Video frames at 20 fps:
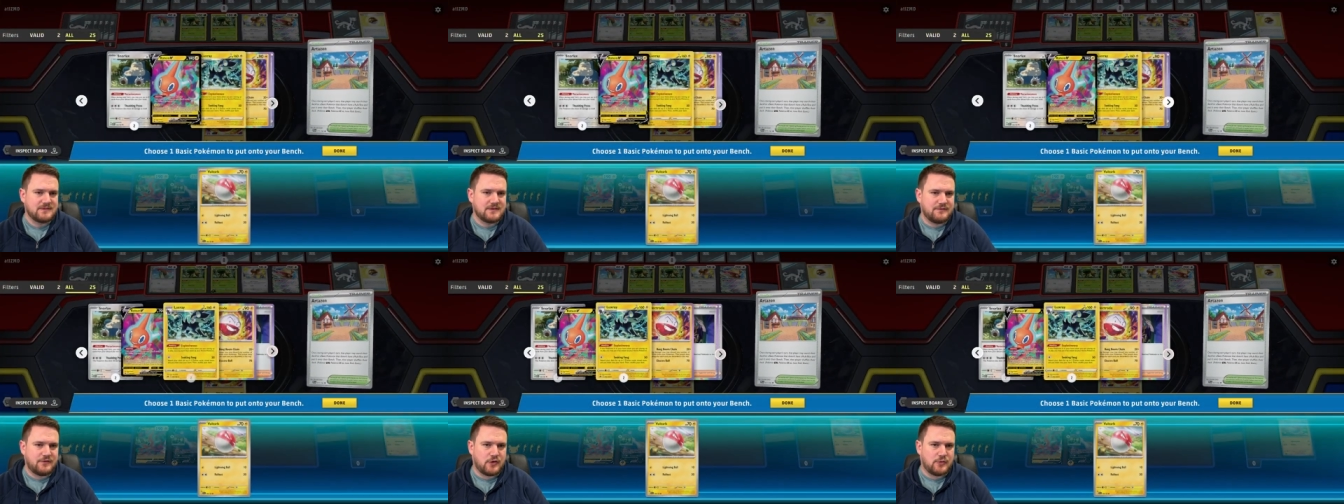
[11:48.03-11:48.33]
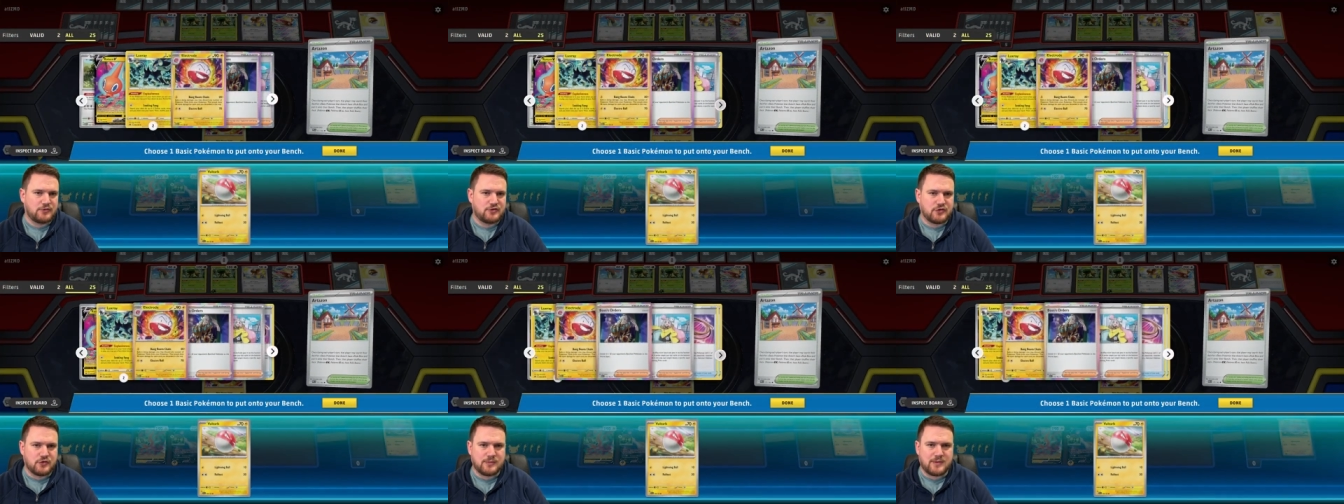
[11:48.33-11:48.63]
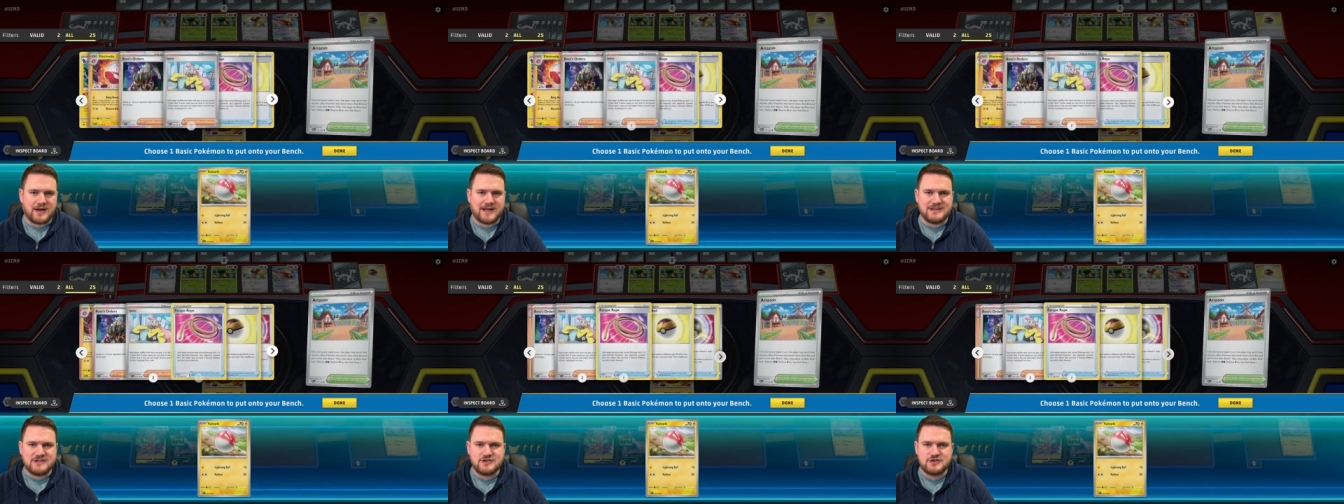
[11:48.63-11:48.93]
Voltorb
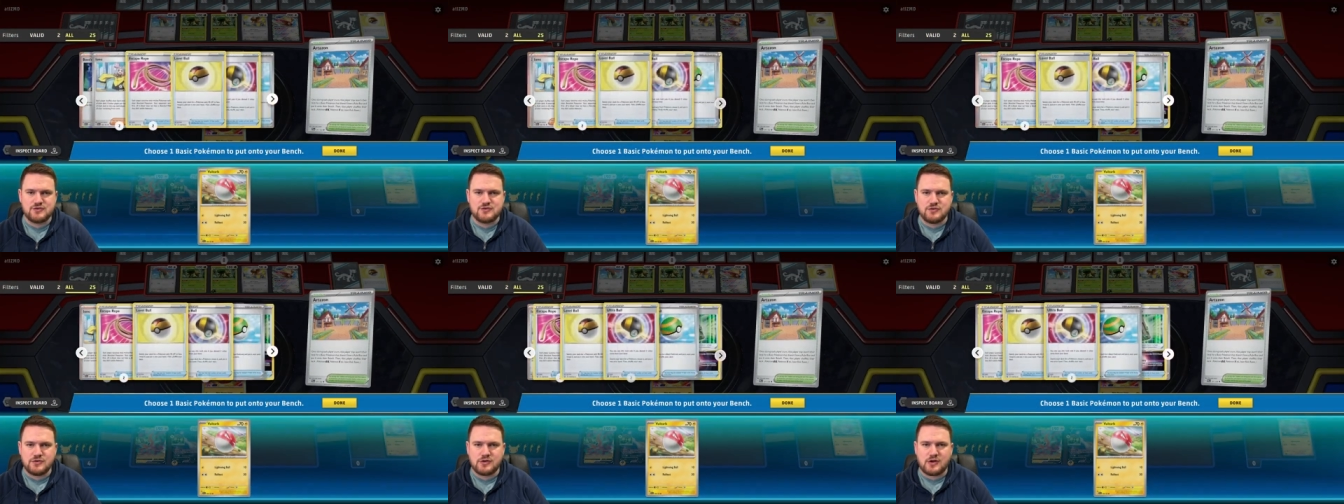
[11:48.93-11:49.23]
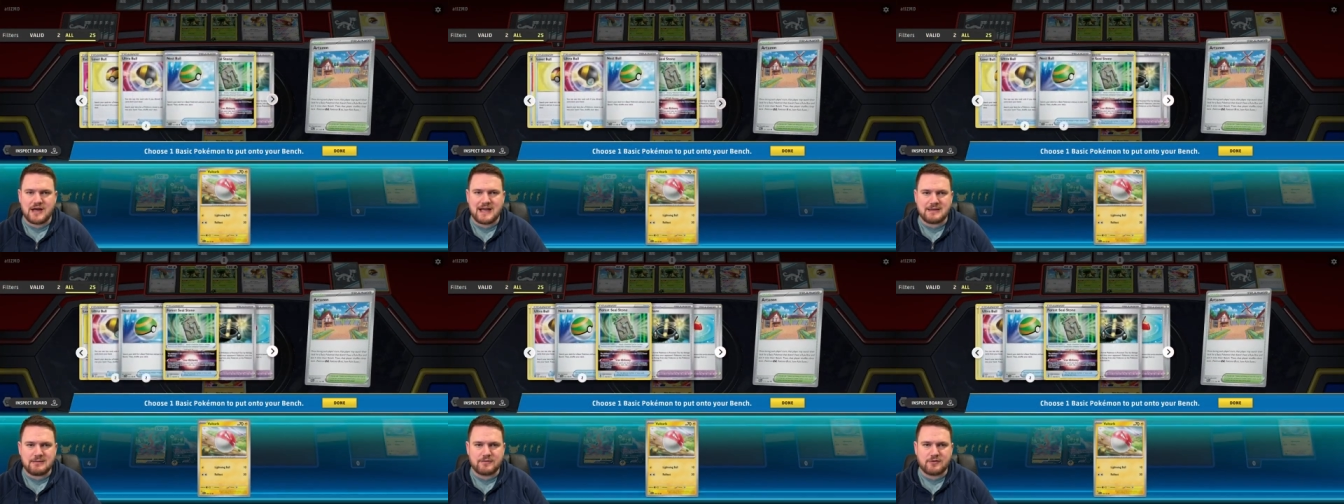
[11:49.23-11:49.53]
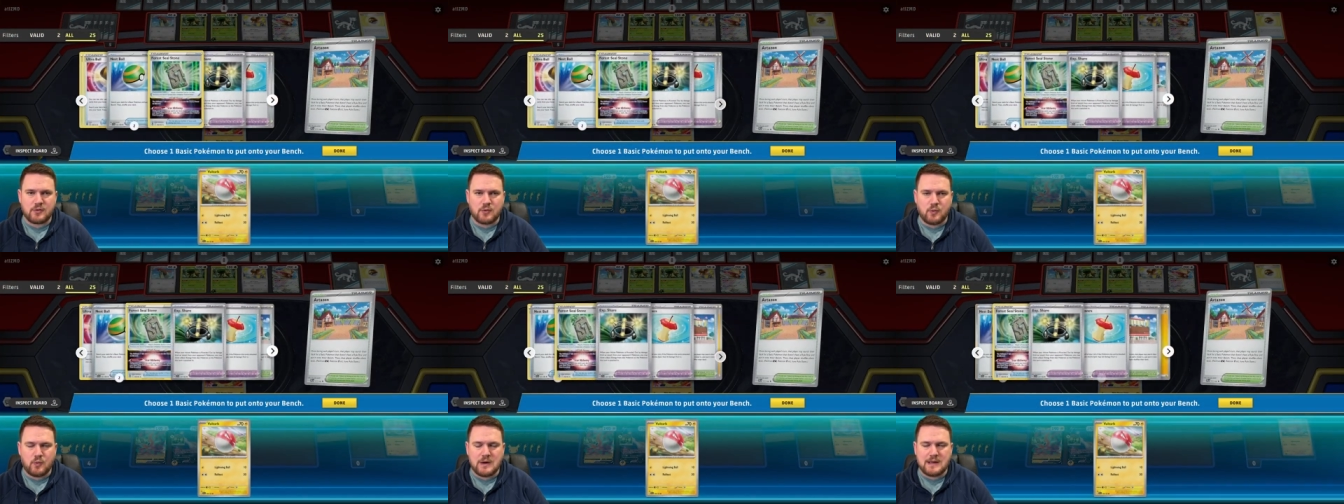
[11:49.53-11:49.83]
I do like. I've
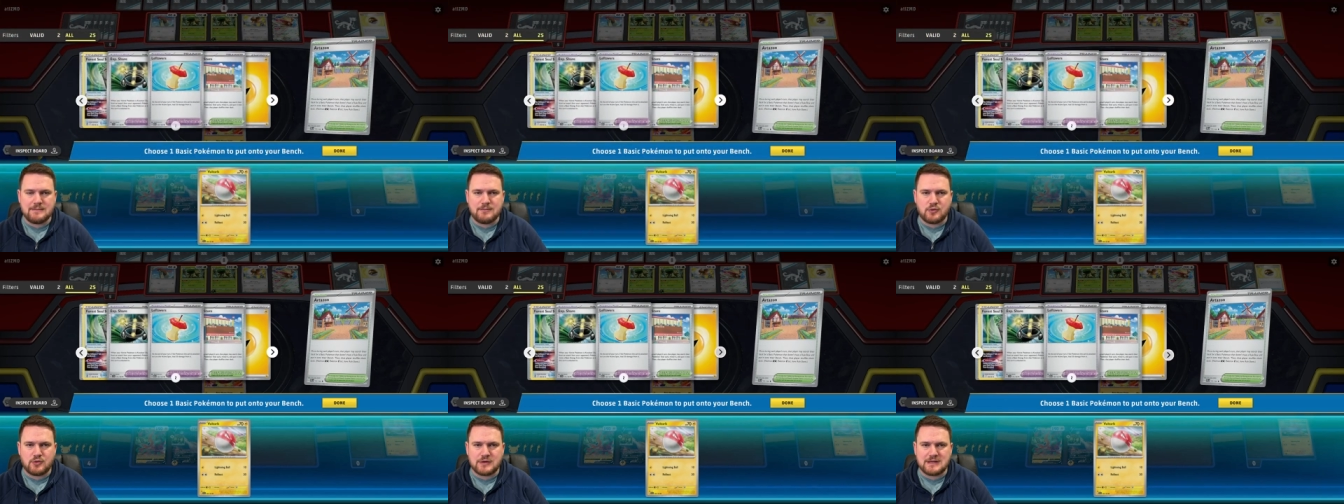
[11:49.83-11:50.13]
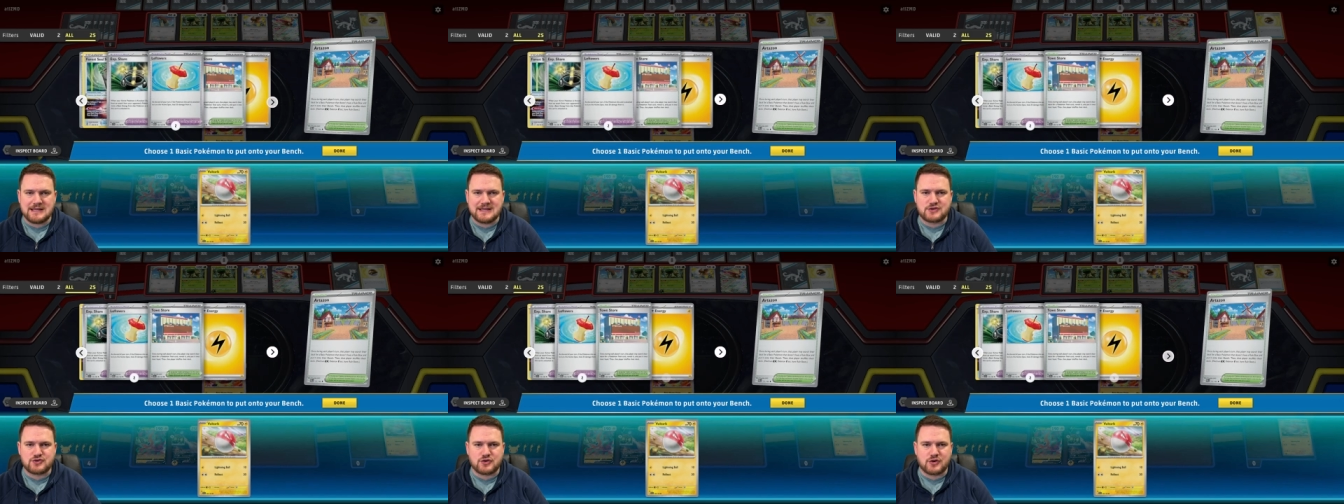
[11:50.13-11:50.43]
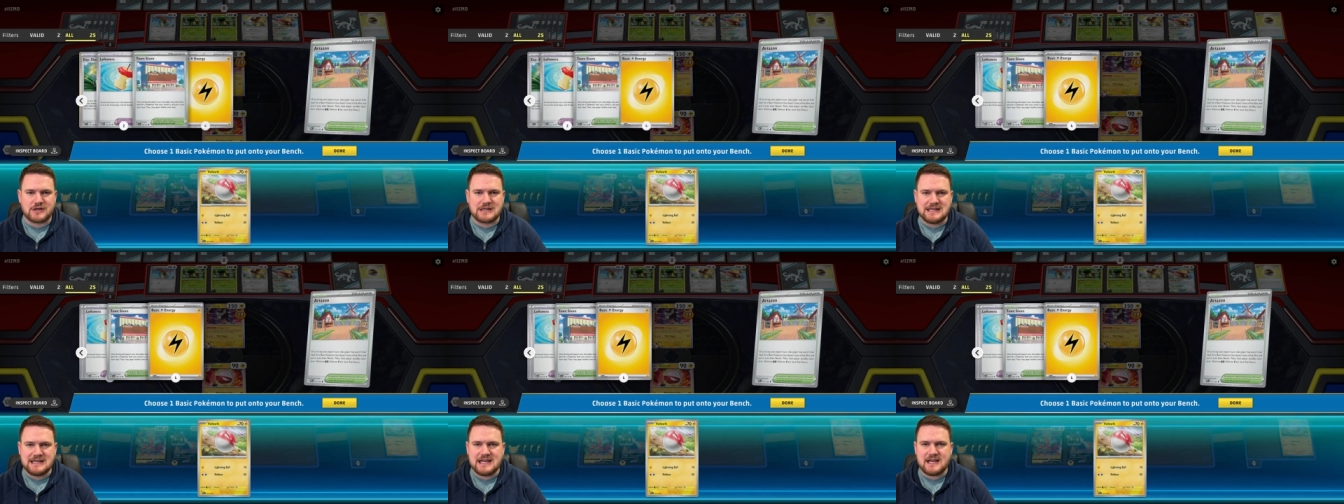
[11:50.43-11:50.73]
got one more
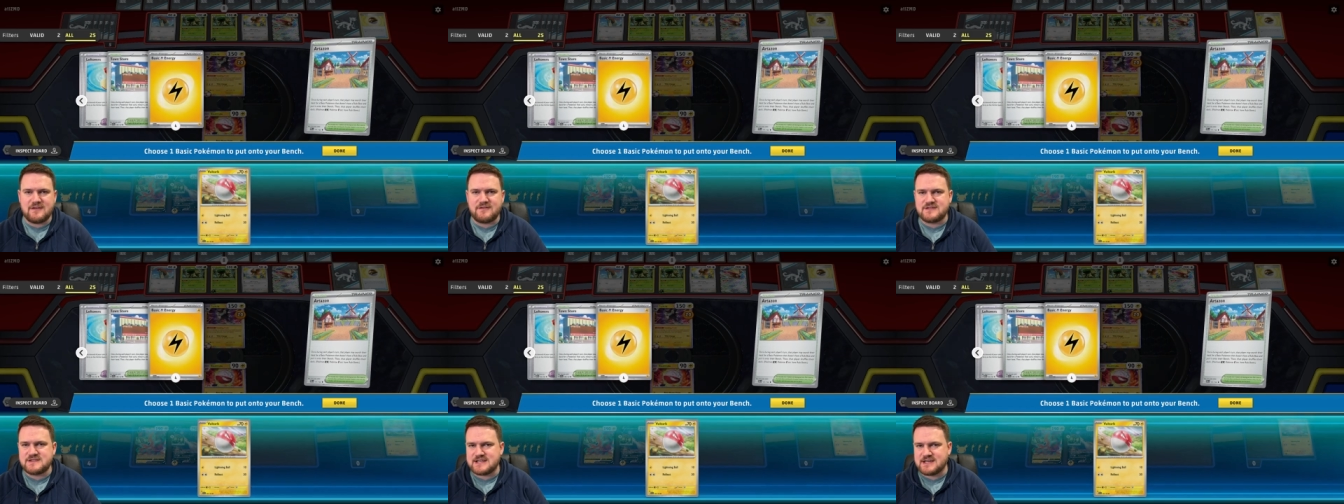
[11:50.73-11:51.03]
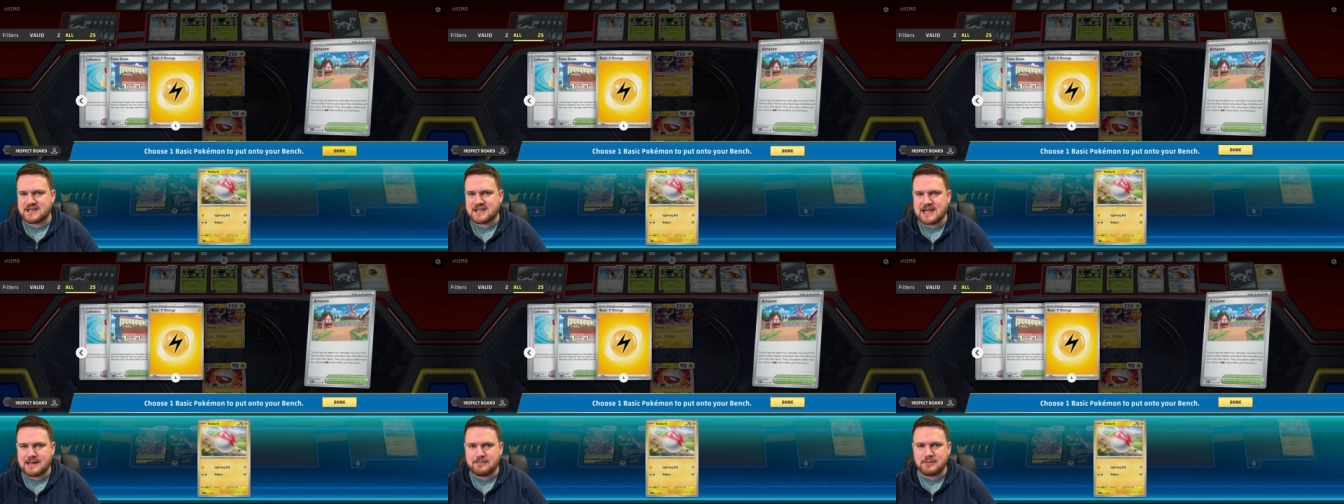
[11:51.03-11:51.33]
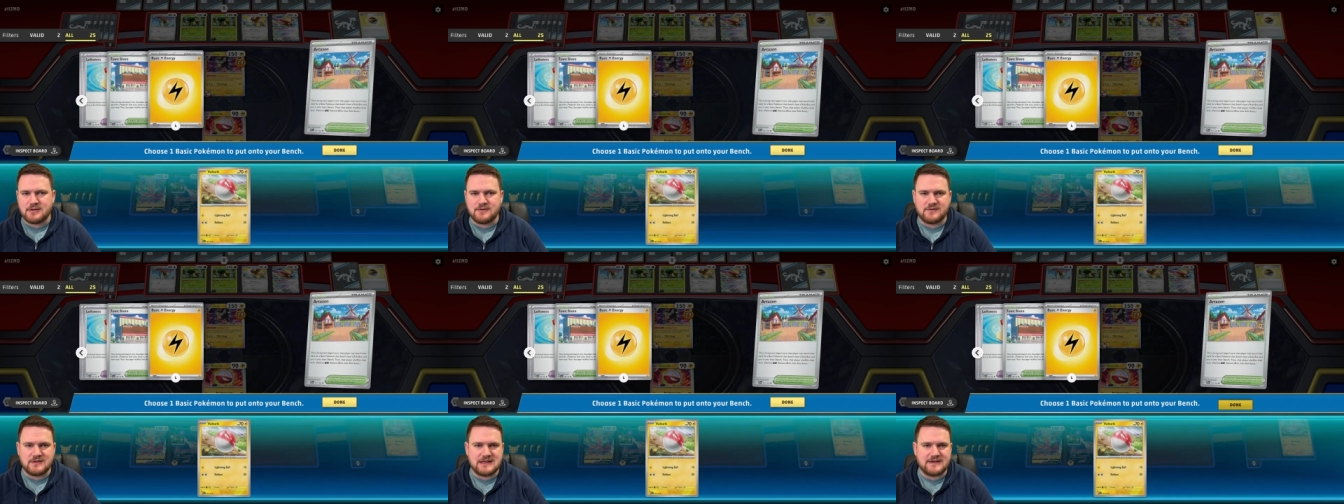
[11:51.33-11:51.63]
Electrode left and a couple of